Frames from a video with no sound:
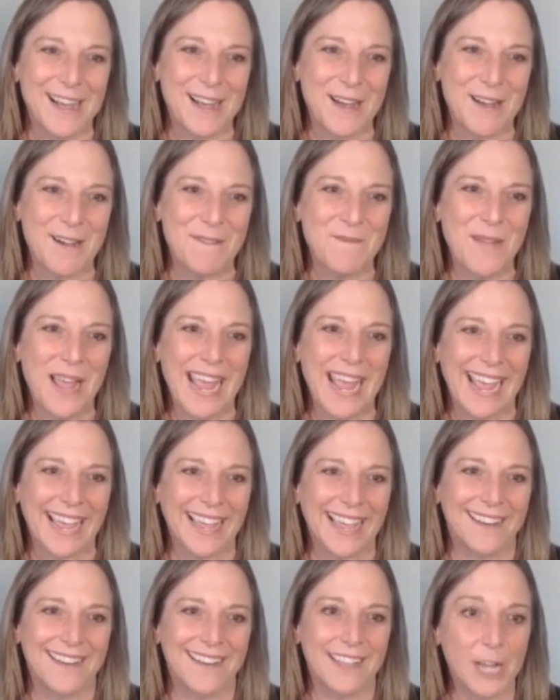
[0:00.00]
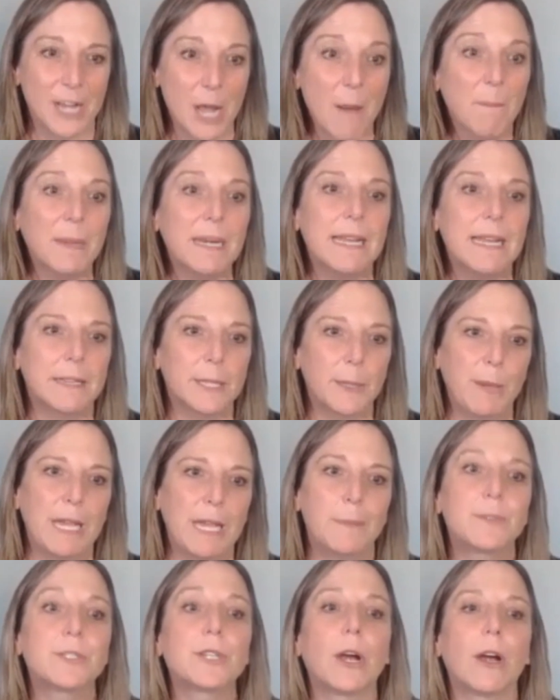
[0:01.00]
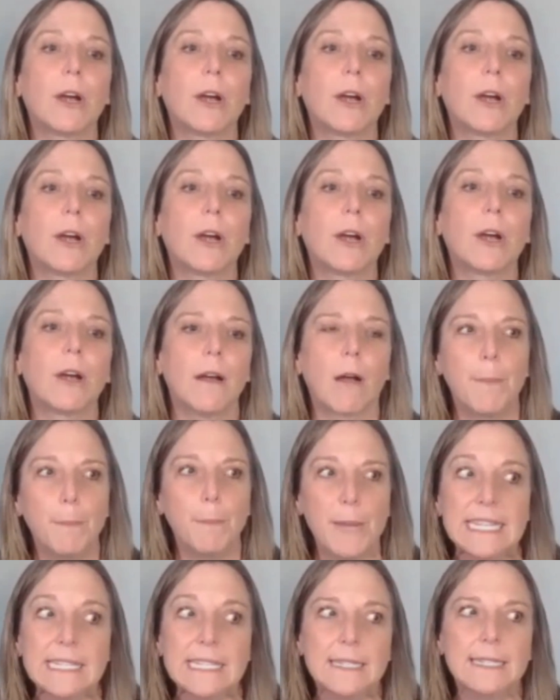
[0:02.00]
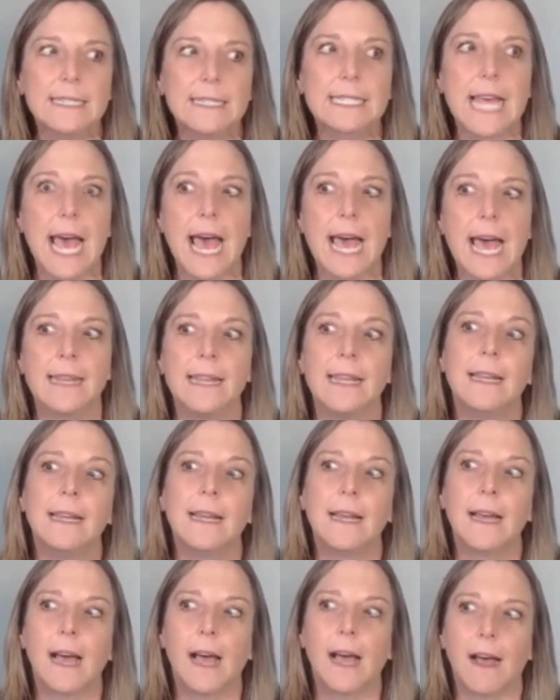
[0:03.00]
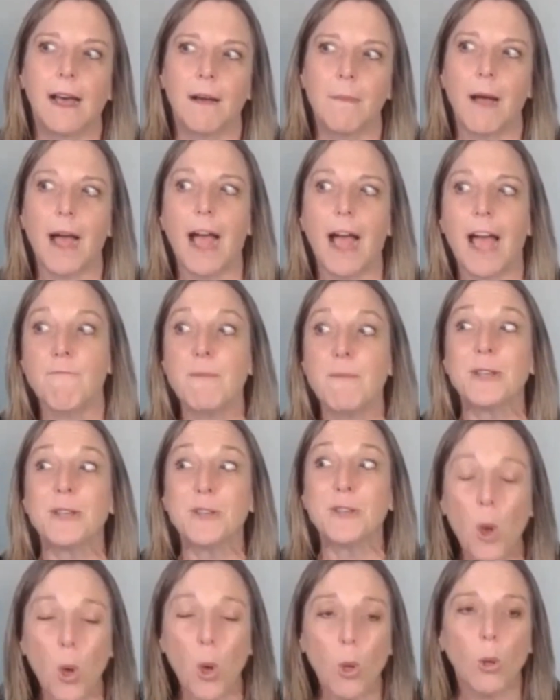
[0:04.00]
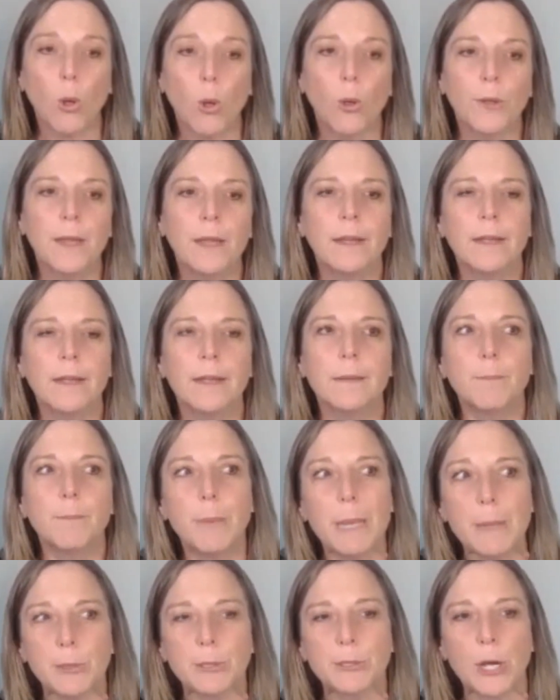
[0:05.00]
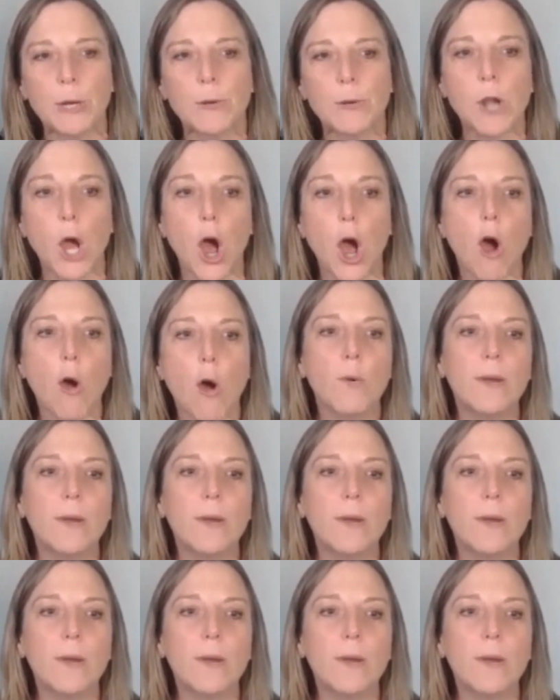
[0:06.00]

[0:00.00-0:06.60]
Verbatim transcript: Um, and the company and the peeps are, are pieces that um, I've been told people don't